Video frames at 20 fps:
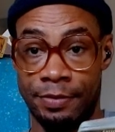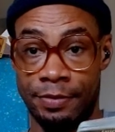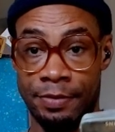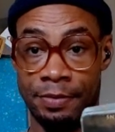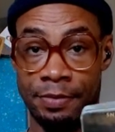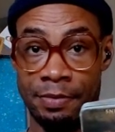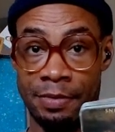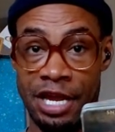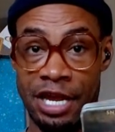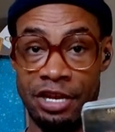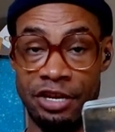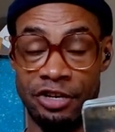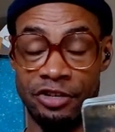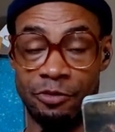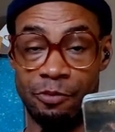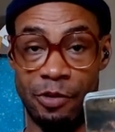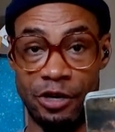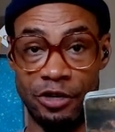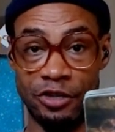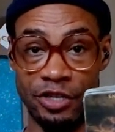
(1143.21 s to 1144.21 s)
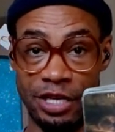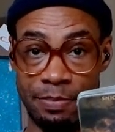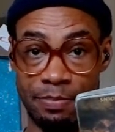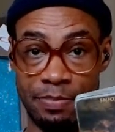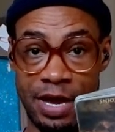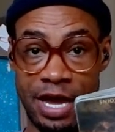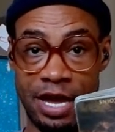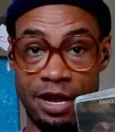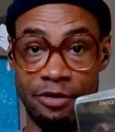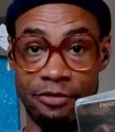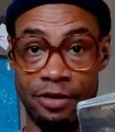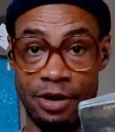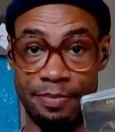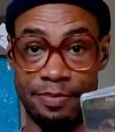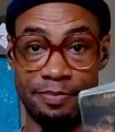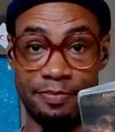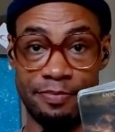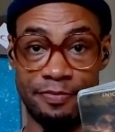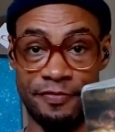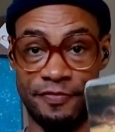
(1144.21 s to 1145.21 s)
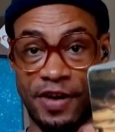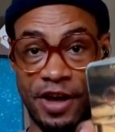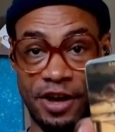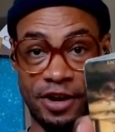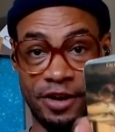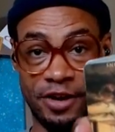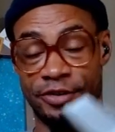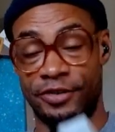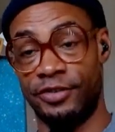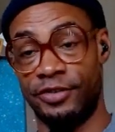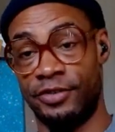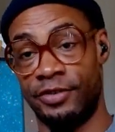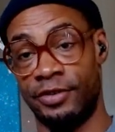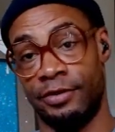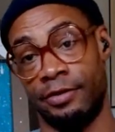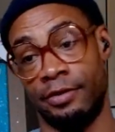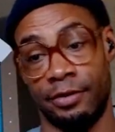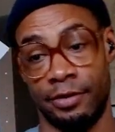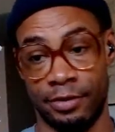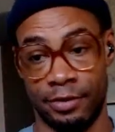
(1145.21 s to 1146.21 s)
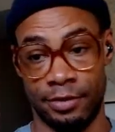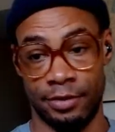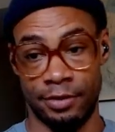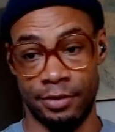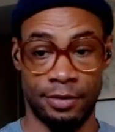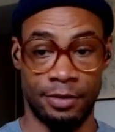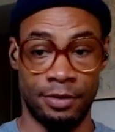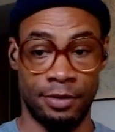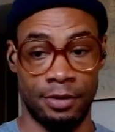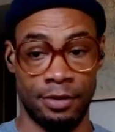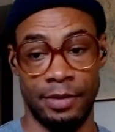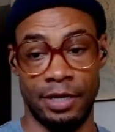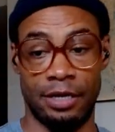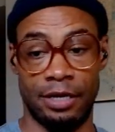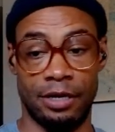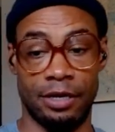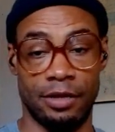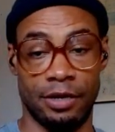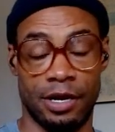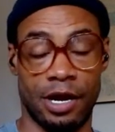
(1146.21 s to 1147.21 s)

And you're spiritually bankrupt, fuckers. You know kind of